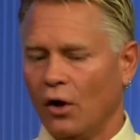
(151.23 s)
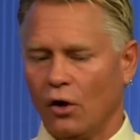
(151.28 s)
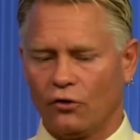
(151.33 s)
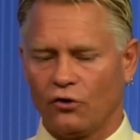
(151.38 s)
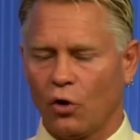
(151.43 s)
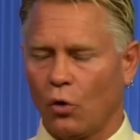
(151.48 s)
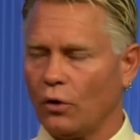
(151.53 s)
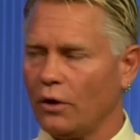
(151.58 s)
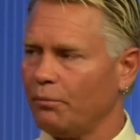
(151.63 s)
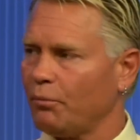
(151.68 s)

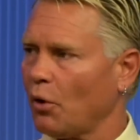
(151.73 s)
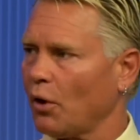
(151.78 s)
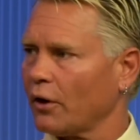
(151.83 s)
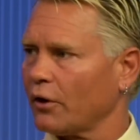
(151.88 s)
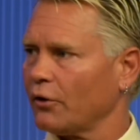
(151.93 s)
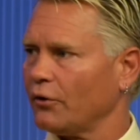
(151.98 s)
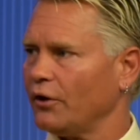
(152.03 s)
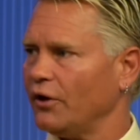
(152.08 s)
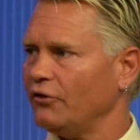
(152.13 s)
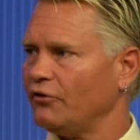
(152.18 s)
Tony
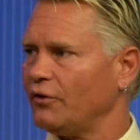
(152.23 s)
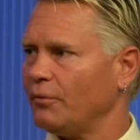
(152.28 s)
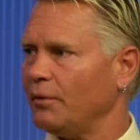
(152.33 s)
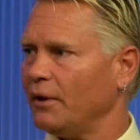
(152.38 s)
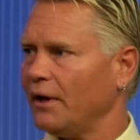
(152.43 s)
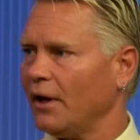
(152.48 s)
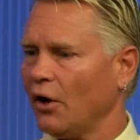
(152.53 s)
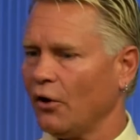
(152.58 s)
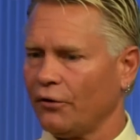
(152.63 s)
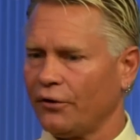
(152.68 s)
Parker needs to be
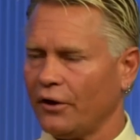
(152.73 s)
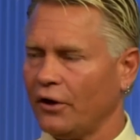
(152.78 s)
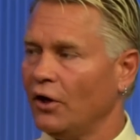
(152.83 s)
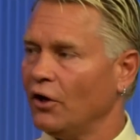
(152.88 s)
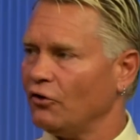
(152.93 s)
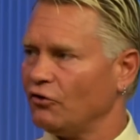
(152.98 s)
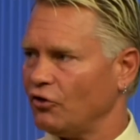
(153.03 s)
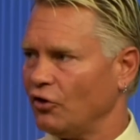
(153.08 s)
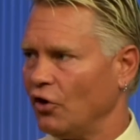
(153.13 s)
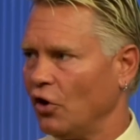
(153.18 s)
healthy.
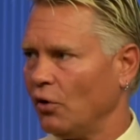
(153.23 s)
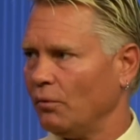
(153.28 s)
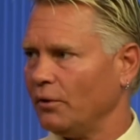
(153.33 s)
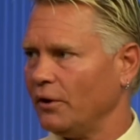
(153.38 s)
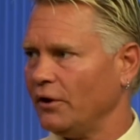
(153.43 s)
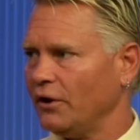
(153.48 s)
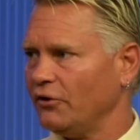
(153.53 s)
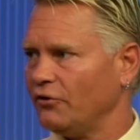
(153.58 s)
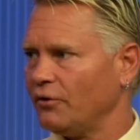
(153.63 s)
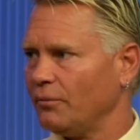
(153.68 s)
Ginobili
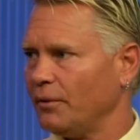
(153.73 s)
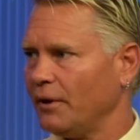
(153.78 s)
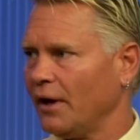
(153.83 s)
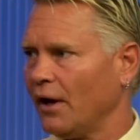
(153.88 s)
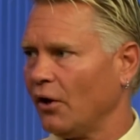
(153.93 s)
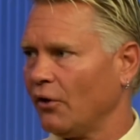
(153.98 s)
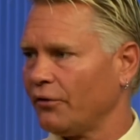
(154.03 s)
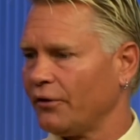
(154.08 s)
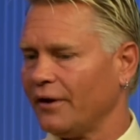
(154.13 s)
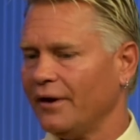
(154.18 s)
needs to be
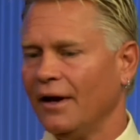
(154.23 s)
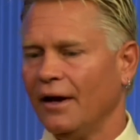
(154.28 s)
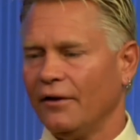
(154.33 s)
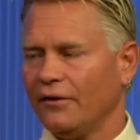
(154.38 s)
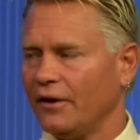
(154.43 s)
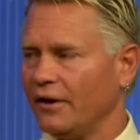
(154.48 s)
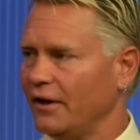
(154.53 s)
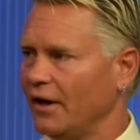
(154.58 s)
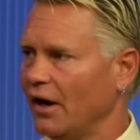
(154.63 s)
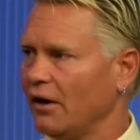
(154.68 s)
healthy.
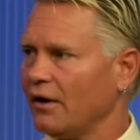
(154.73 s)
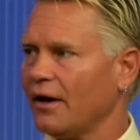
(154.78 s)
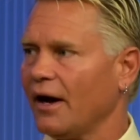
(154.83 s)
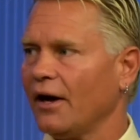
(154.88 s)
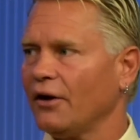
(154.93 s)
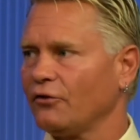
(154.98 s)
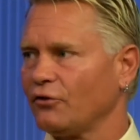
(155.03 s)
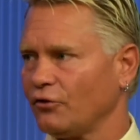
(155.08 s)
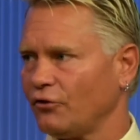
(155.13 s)
The young guys are